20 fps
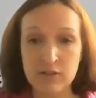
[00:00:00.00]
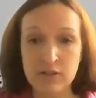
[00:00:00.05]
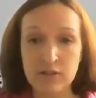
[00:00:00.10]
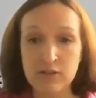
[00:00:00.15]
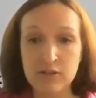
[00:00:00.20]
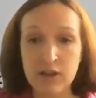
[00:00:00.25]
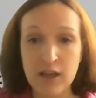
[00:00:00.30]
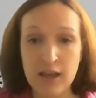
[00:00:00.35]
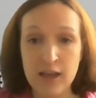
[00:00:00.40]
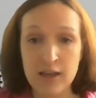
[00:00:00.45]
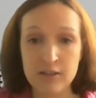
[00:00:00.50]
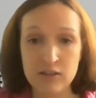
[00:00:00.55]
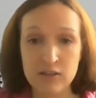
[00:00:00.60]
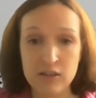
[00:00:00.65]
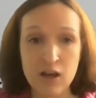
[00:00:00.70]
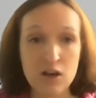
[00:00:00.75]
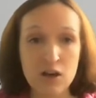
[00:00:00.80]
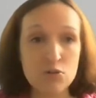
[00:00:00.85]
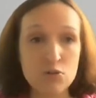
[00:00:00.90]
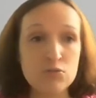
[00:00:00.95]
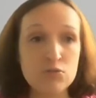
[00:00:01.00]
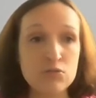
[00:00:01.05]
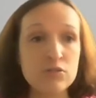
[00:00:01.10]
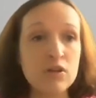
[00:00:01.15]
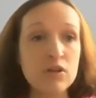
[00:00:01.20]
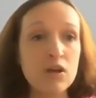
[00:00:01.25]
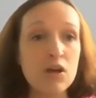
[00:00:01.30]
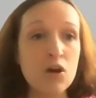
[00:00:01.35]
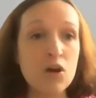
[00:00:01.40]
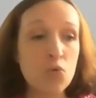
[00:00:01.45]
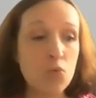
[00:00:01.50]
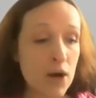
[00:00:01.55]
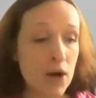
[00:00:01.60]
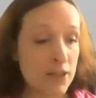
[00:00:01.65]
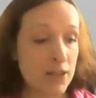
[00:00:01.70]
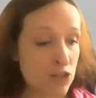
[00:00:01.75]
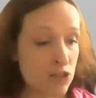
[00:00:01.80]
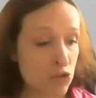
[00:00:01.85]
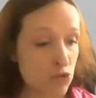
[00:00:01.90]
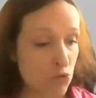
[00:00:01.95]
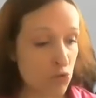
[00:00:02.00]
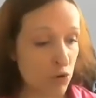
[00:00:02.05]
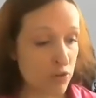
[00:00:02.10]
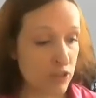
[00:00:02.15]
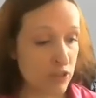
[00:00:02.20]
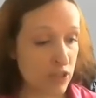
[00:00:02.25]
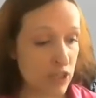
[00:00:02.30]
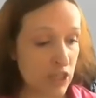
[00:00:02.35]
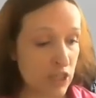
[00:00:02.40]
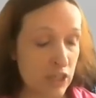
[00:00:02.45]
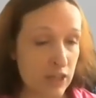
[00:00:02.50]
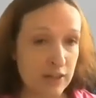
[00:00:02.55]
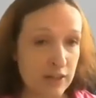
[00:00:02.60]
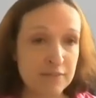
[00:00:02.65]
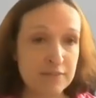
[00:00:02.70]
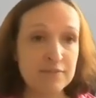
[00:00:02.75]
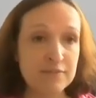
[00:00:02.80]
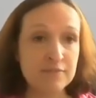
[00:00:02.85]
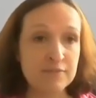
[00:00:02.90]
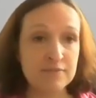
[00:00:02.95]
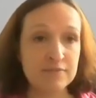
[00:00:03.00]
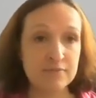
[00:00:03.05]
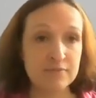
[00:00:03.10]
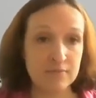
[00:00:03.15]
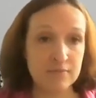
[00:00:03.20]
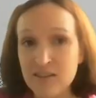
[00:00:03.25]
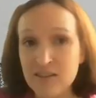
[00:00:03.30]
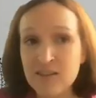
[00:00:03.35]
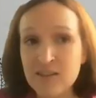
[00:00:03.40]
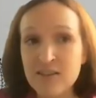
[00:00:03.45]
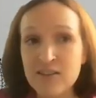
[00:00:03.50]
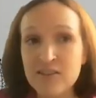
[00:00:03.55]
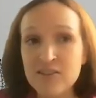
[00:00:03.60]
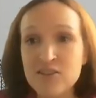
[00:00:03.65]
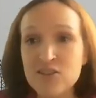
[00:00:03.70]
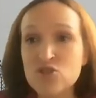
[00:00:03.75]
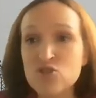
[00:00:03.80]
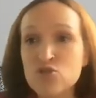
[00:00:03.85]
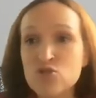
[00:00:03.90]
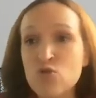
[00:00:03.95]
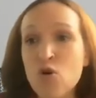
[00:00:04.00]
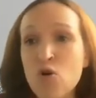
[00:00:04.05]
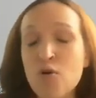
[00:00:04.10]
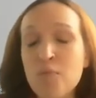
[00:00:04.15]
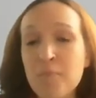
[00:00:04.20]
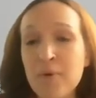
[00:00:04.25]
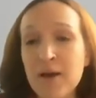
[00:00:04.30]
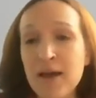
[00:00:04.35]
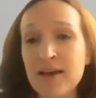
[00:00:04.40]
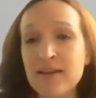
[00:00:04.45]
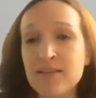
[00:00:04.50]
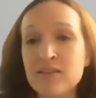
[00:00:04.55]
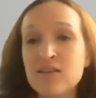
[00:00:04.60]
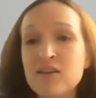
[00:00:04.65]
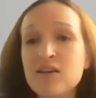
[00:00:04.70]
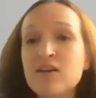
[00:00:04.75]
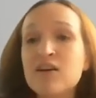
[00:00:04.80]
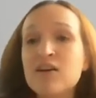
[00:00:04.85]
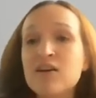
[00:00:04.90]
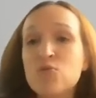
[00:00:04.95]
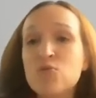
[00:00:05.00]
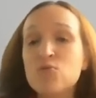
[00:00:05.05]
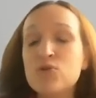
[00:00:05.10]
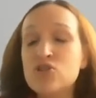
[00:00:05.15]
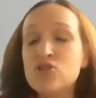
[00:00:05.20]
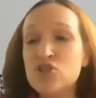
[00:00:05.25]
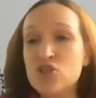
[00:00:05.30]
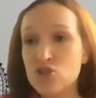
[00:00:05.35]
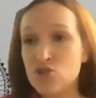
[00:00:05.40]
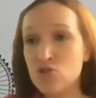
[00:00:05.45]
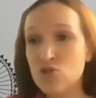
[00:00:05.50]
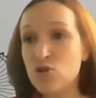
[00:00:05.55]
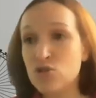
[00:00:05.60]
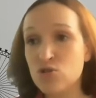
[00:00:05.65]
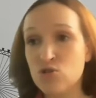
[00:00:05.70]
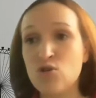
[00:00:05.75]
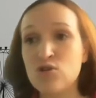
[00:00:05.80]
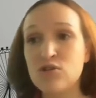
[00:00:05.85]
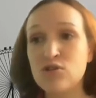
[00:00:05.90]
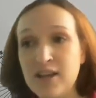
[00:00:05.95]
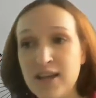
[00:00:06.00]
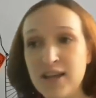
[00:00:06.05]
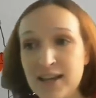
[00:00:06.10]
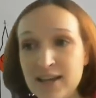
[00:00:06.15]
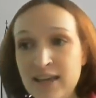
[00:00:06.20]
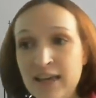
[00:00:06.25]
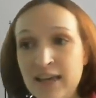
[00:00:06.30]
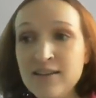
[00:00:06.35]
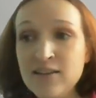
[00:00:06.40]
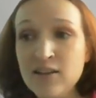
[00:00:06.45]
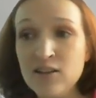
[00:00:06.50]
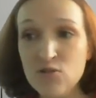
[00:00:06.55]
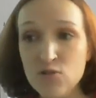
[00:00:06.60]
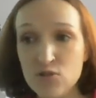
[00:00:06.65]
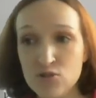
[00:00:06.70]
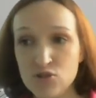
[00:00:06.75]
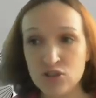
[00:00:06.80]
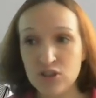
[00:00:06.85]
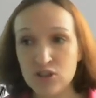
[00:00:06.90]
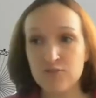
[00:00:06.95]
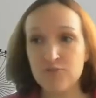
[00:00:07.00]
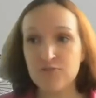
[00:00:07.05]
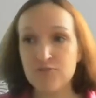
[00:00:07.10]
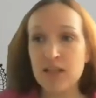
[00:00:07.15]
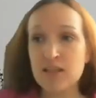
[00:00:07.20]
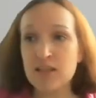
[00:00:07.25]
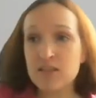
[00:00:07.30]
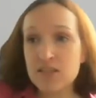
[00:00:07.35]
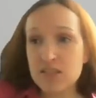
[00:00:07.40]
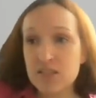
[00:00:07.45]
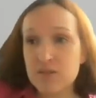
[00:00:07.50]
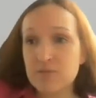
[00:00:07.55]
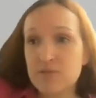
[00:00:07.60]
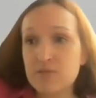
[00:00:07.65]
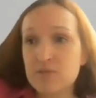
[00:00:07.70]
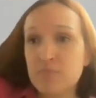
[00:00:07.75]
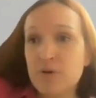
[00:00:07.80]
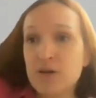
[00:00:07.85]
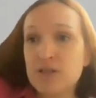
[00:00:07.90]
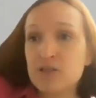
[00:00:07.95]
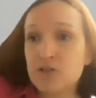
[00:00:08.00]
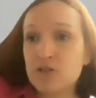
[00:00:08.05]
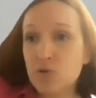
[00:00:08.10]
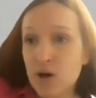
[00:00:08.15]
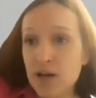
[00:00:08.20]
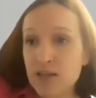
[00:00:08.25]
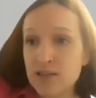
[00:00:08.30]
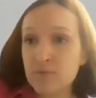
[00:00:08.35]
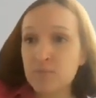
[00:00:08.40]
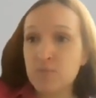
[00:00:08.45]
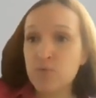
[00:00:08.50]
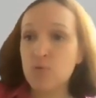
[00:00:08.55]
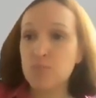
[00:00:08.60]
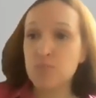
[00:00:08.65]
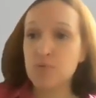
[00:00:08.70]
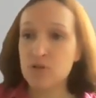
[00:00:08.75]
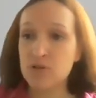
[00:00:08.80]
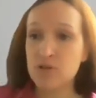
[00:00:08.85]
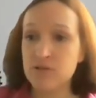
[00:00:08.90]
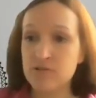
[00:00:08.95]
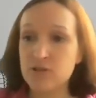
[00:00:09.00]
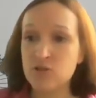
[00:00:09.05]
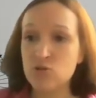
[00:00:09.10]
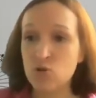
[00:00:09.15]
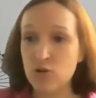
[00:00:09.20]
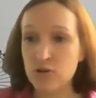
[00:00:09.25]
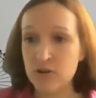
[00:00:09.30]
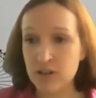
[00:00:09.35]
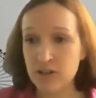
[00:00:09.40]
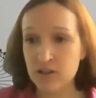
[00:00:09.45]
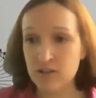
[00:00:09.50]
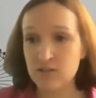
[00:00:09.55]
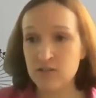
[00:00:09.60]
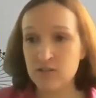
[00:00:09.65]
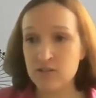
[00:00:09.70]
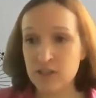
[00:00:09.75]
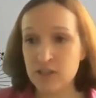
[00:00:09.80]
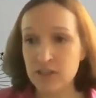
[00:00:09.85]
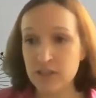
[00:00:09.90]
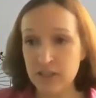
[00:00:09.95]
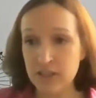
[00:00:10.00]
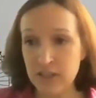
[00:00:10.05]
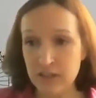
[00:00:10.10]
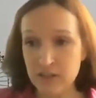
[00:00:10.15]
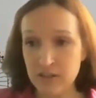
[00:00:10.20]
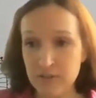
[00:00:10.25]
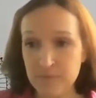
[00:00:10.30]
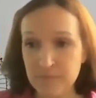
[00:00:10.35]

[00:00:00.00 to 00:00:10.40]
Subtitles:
handout. What is wrong here? The straw man, which is not only, again, a logical fallacy, but quite a popular rhetorical technique,